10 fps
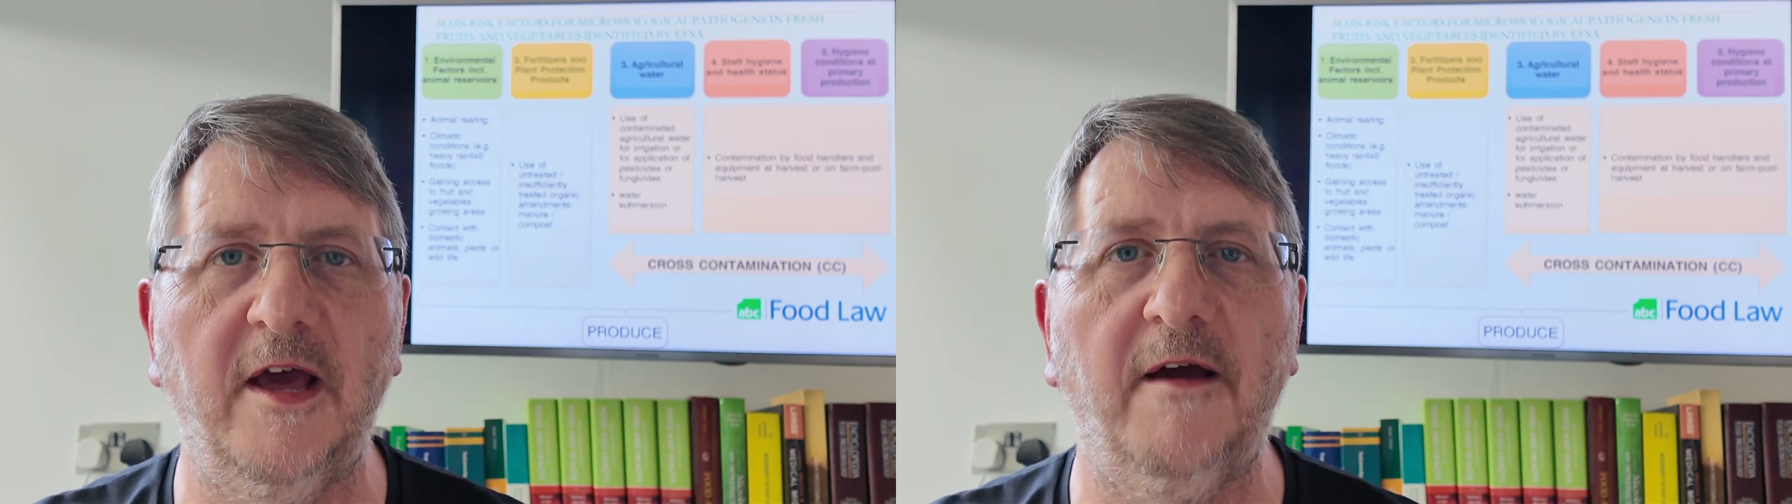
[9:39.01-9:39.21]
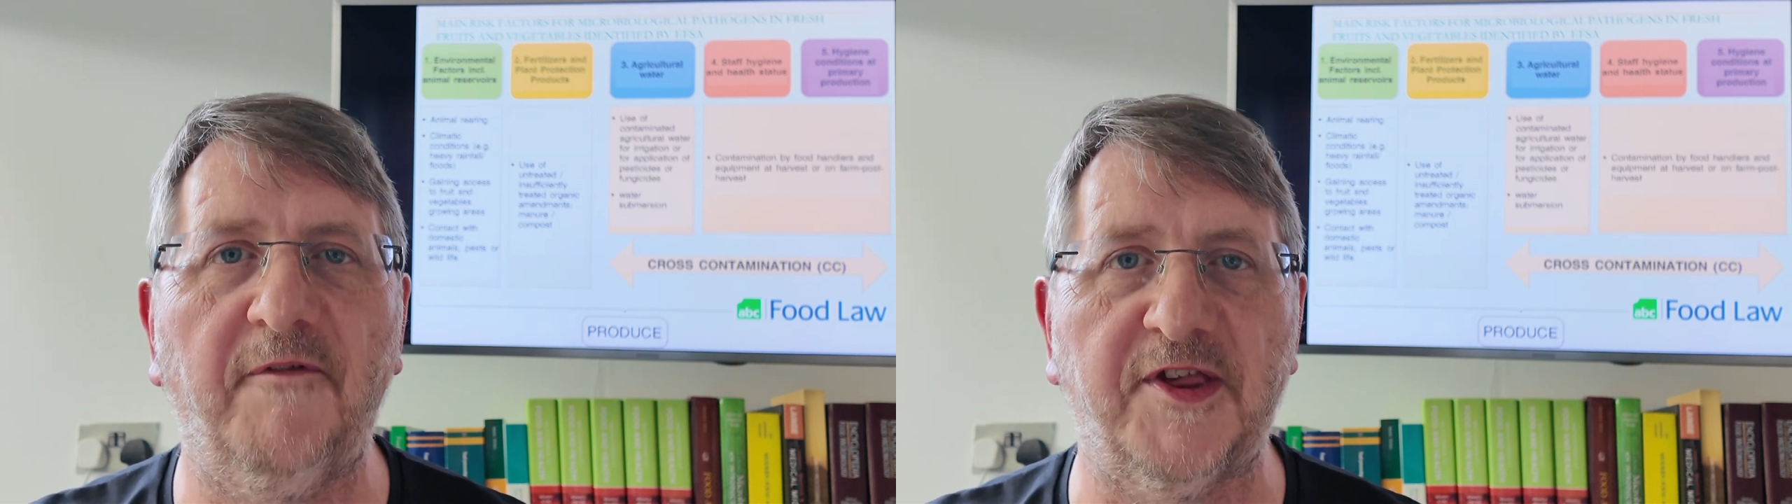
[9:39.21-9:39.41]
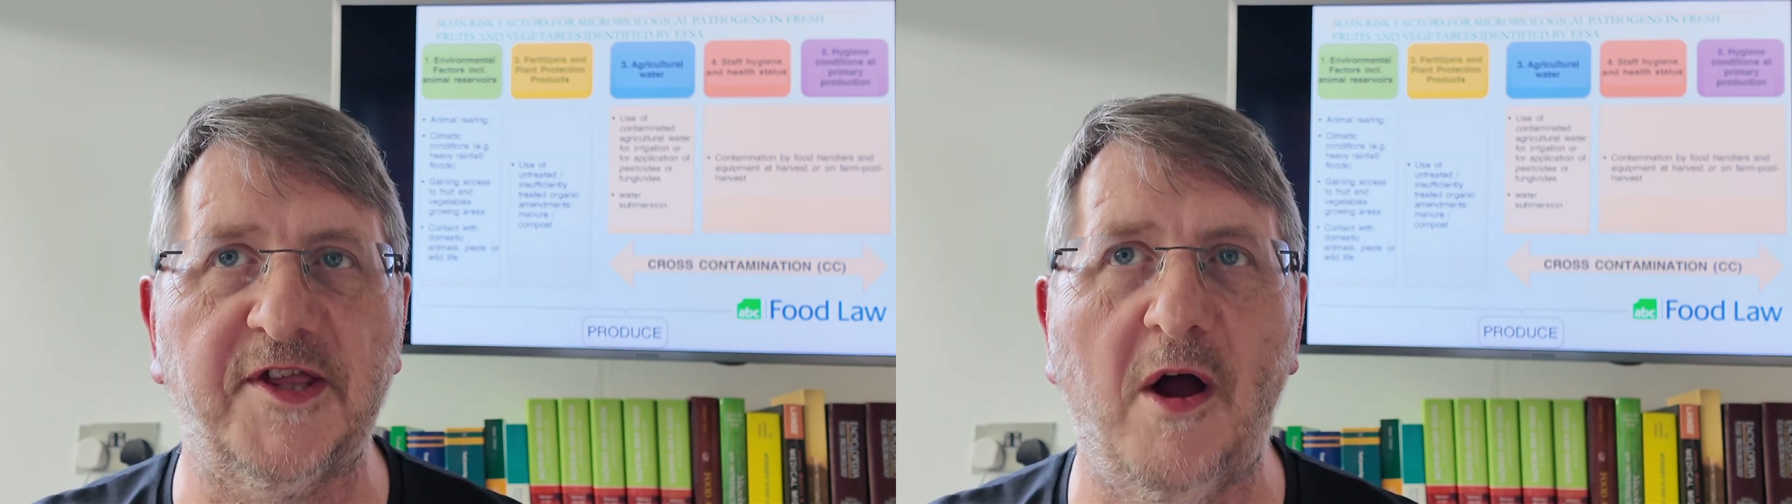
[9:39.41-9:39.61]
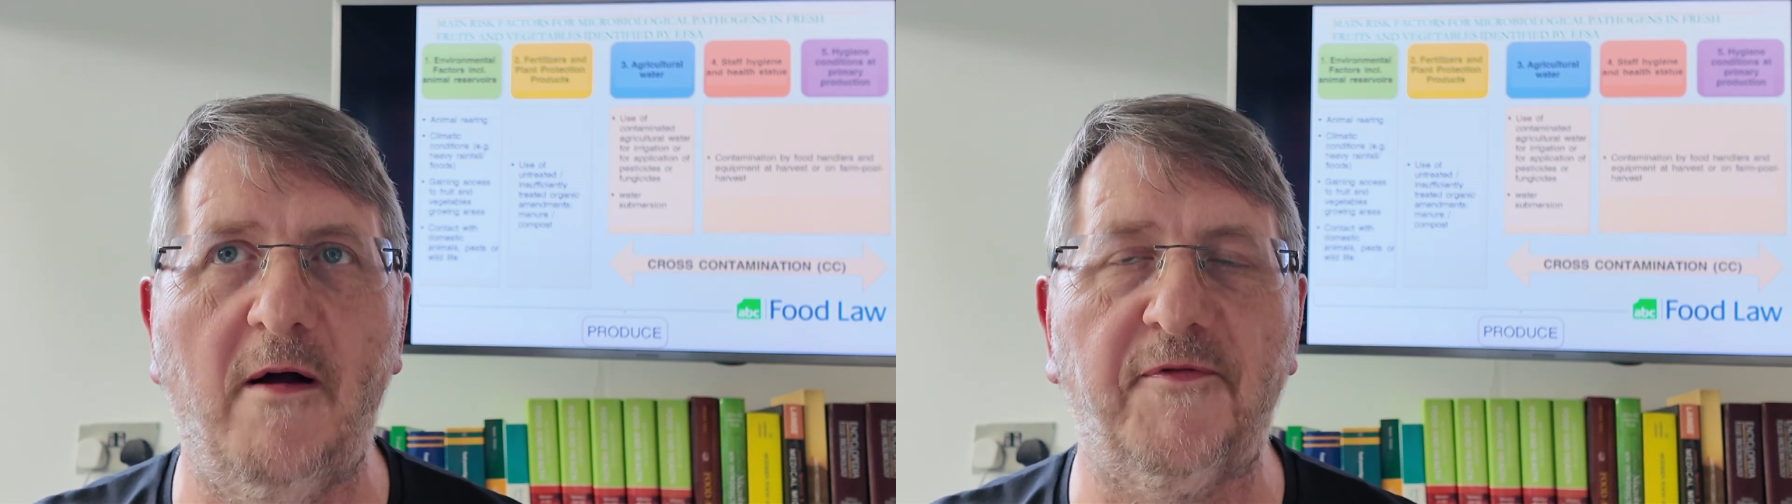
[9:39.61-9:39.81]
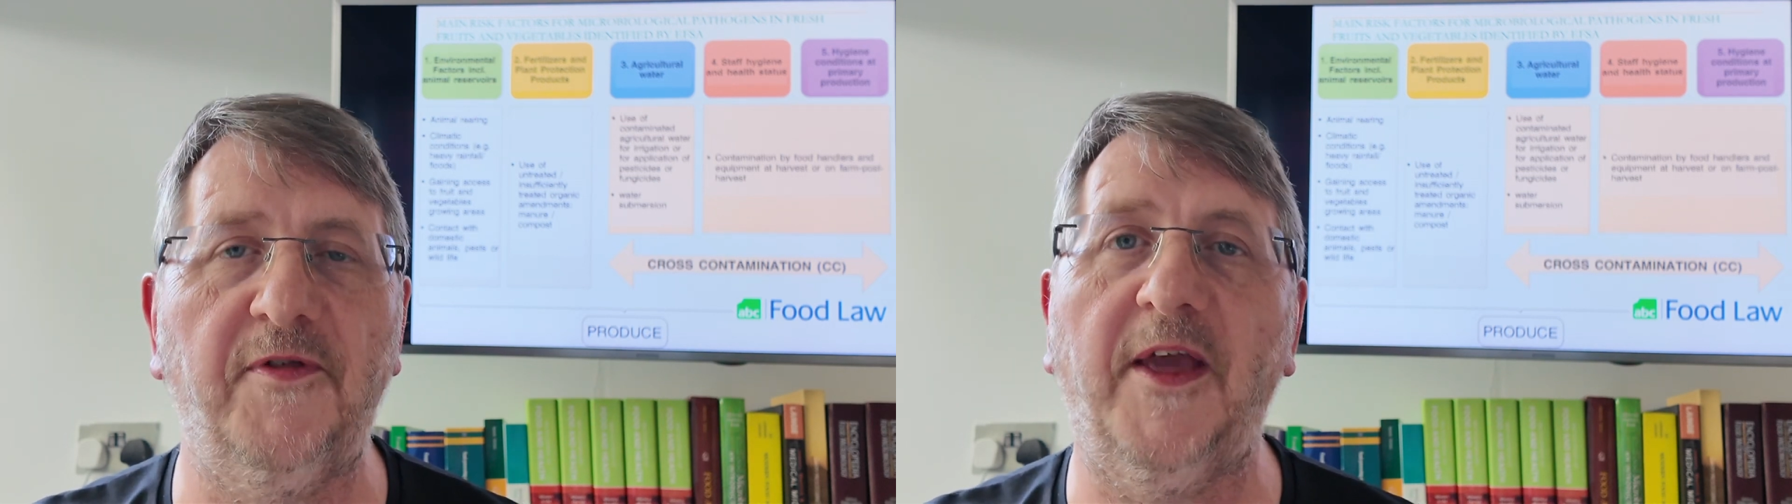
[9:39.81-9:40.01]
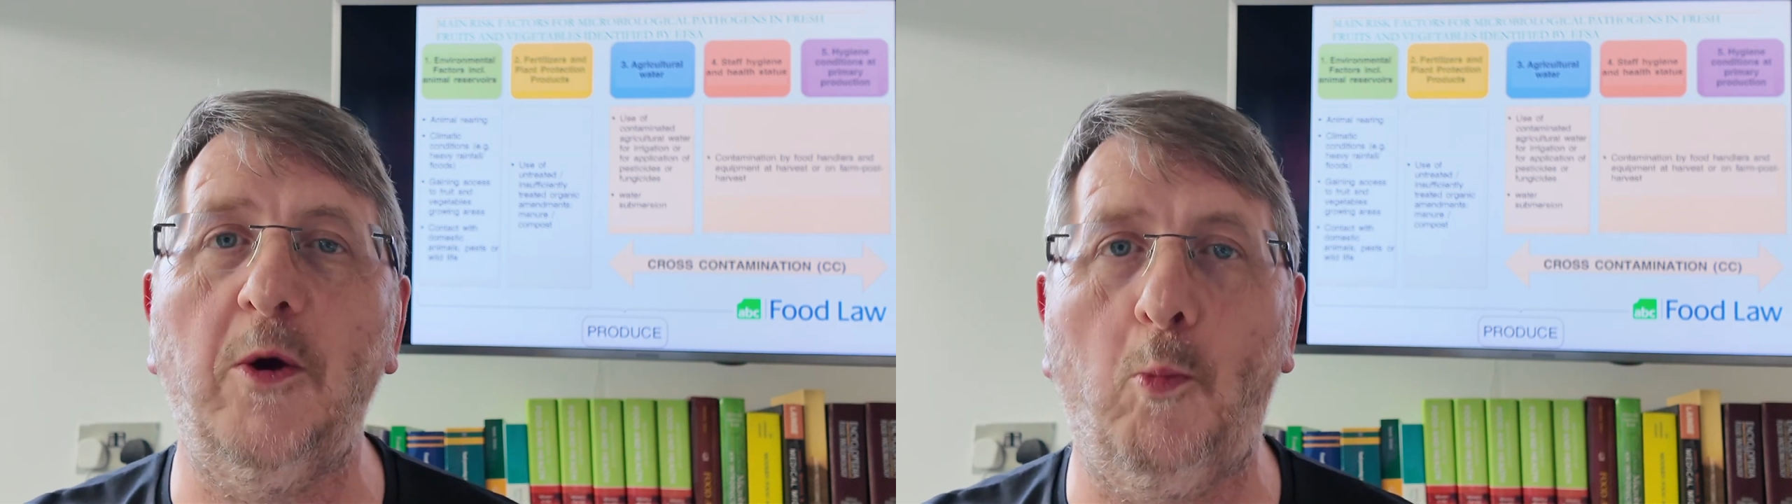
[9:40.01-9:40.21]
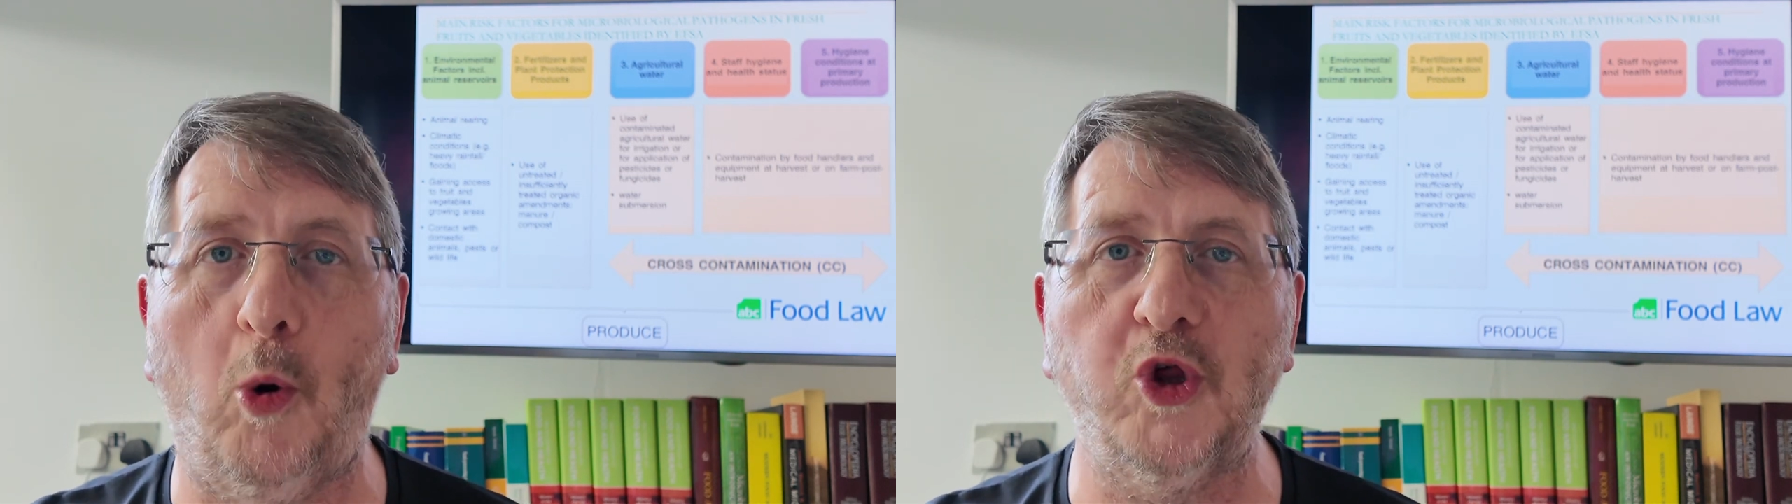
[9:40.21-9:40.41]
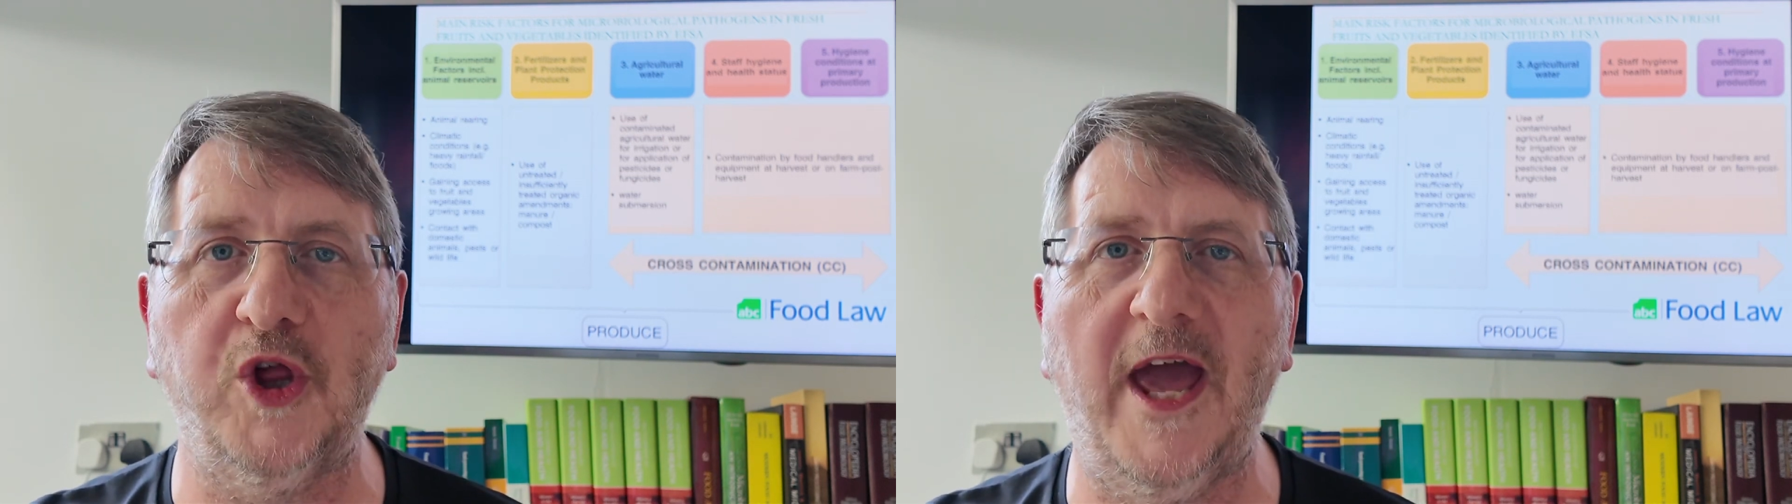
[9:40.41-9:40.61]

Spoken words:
for staff so they can wash their